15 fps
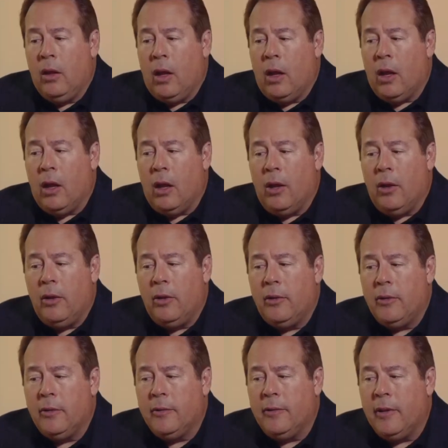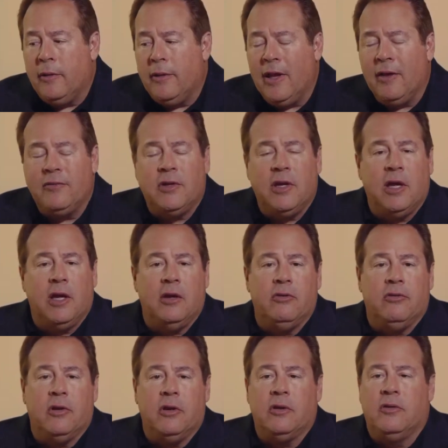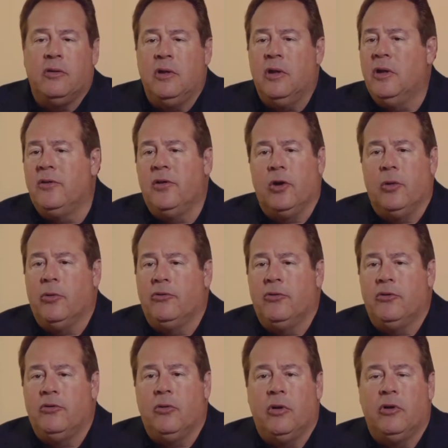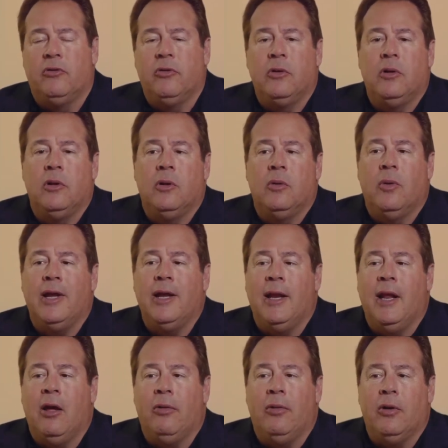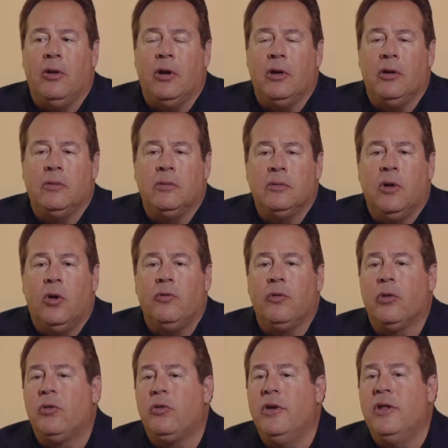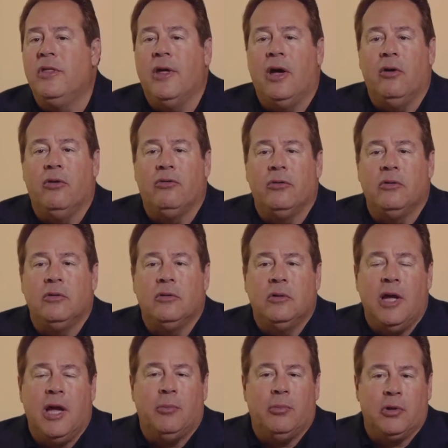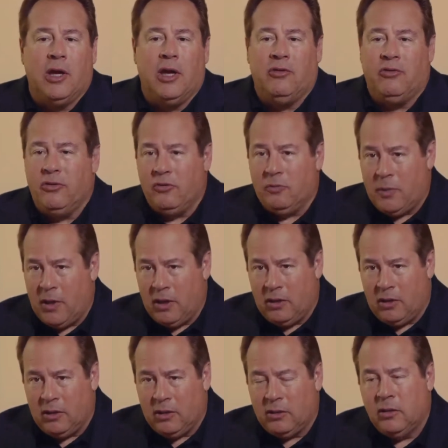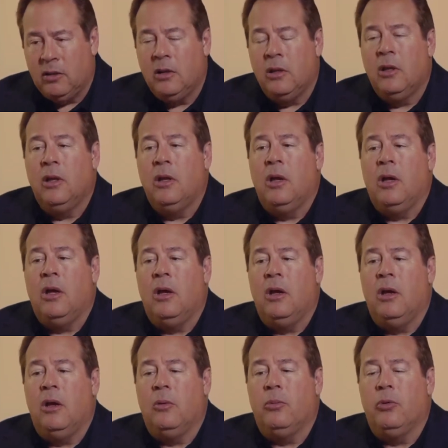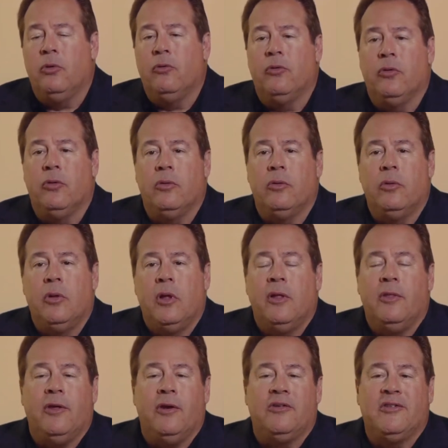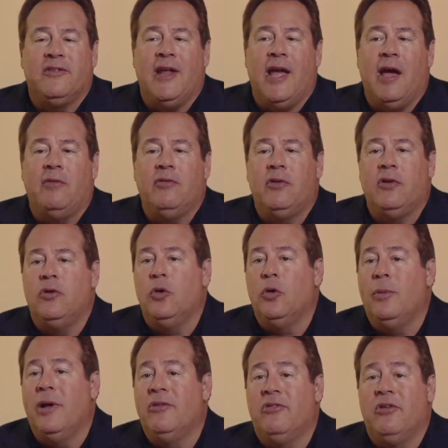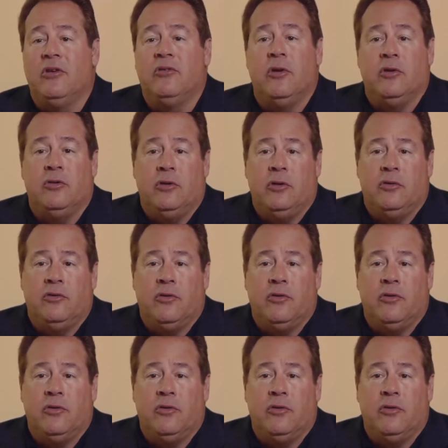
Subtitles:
The FDA is in a terrible situation. Right now there are over 3,000 applications pending approval. They're staffed to do about 600.